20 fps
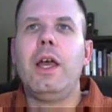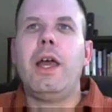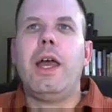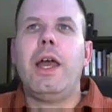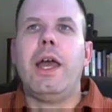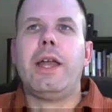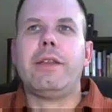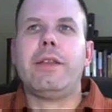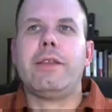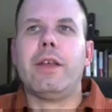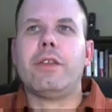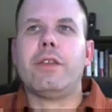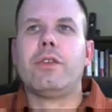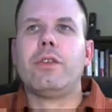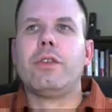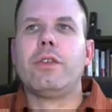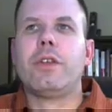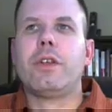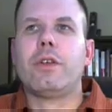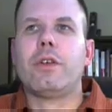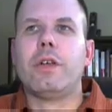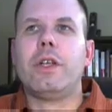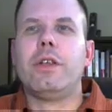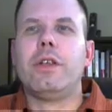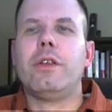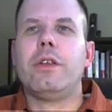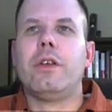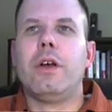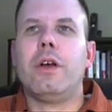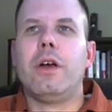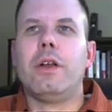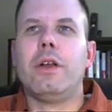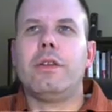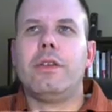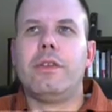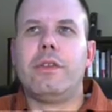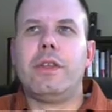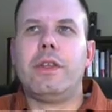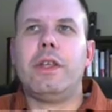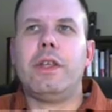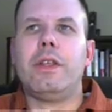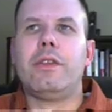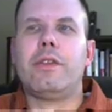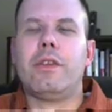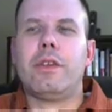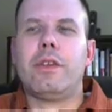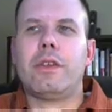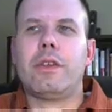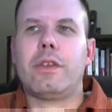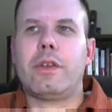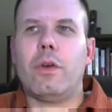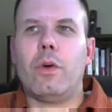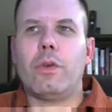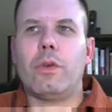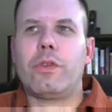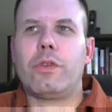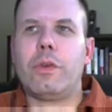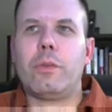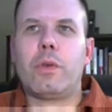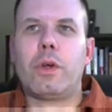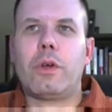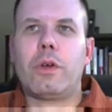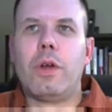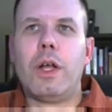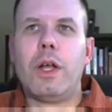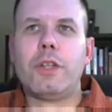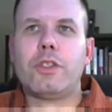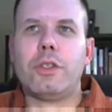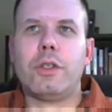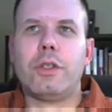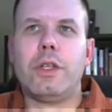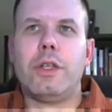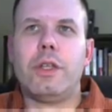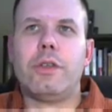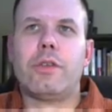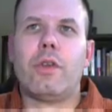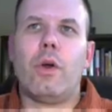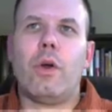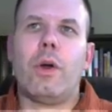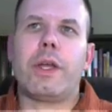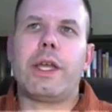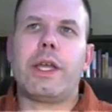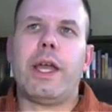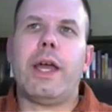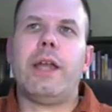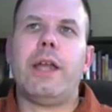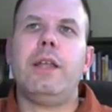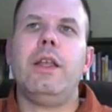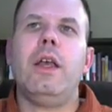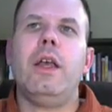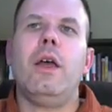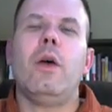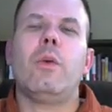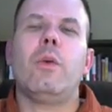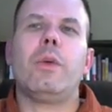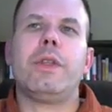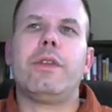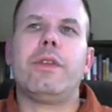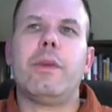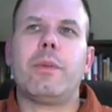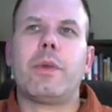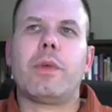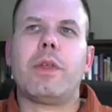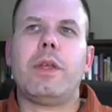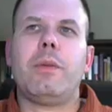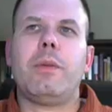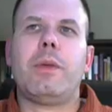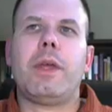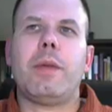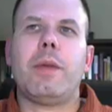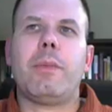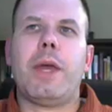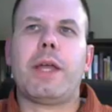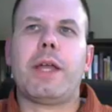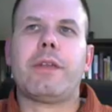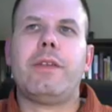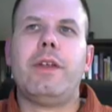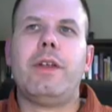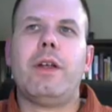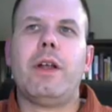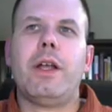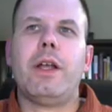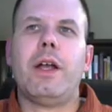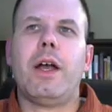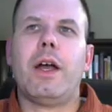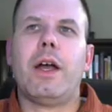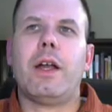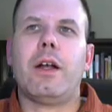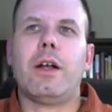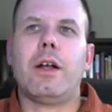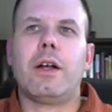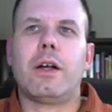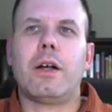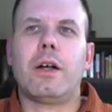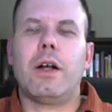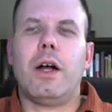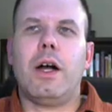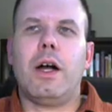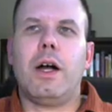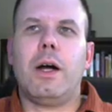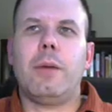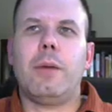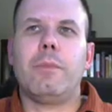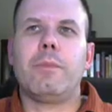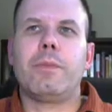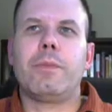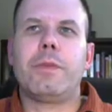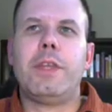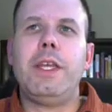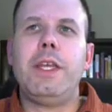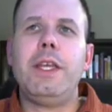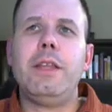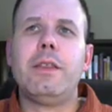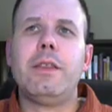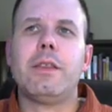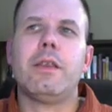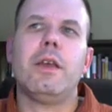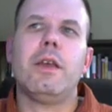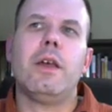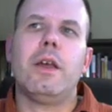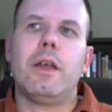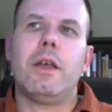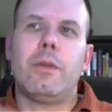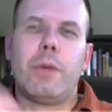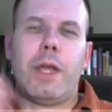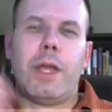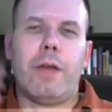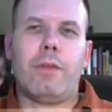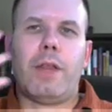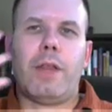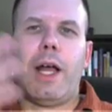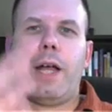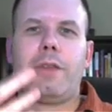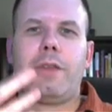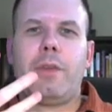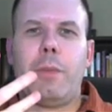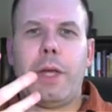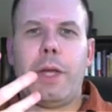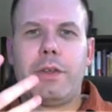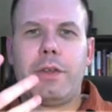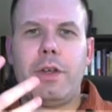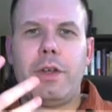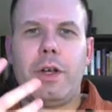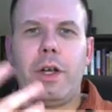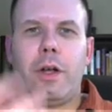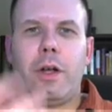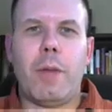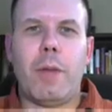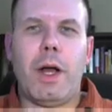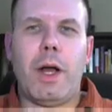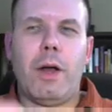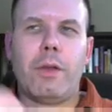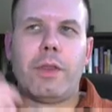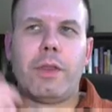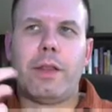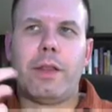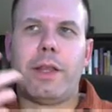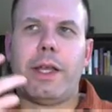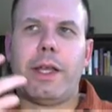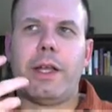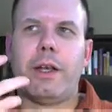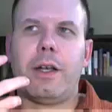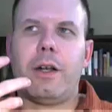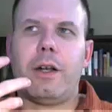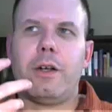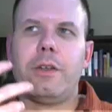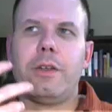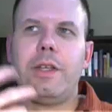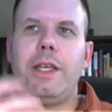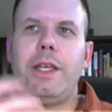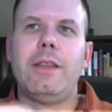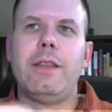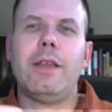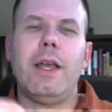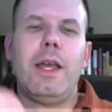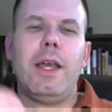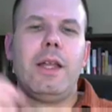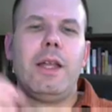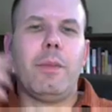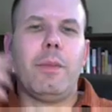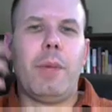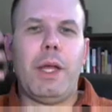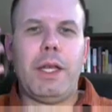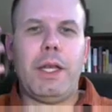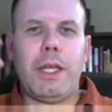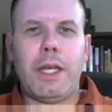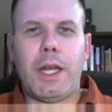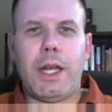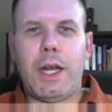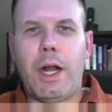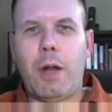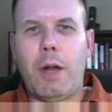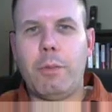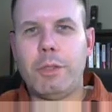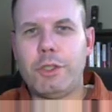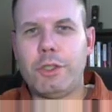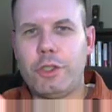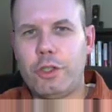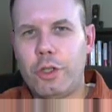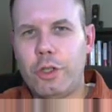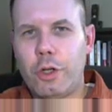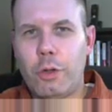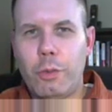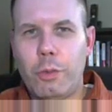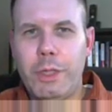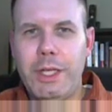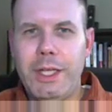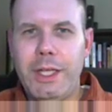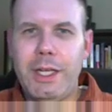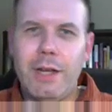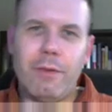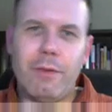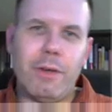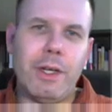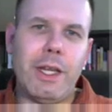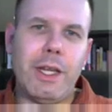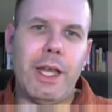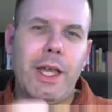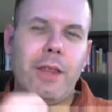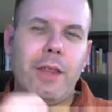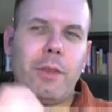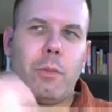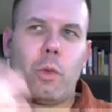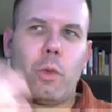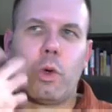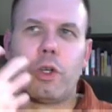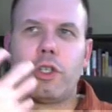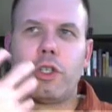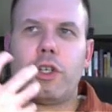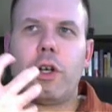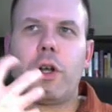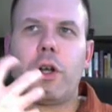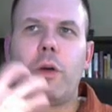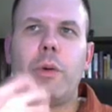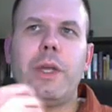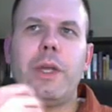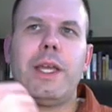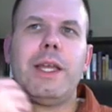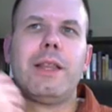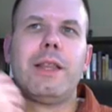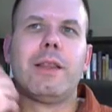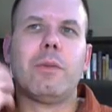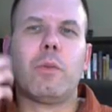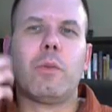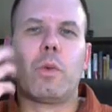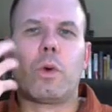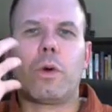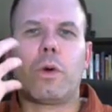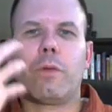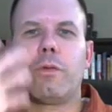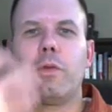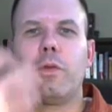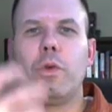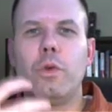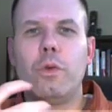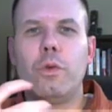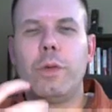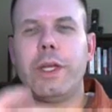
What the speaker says: and dental disease goes in progression. And so, again, we typically get bacteria on our teeth. We have lots of bacteria in our mouth, they land on our teeth. Depending on how much sugar we eat every day, the more sugar we eat, the more food we